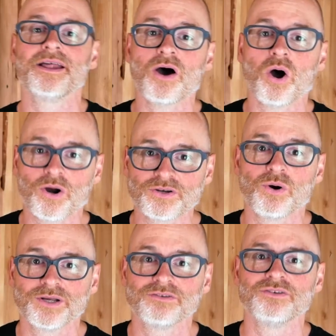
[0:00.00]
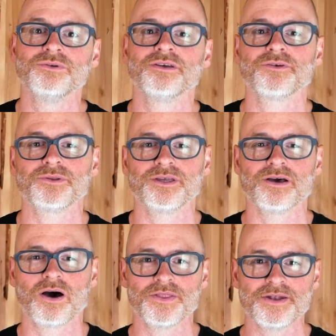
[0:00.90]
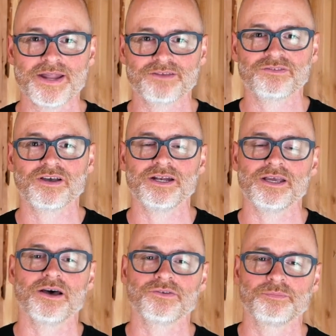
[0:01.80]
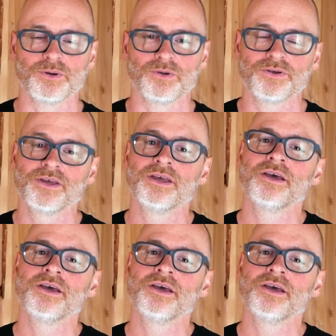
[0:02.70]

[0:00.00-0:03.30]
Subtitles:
and are going to do differently on the next tiny house build.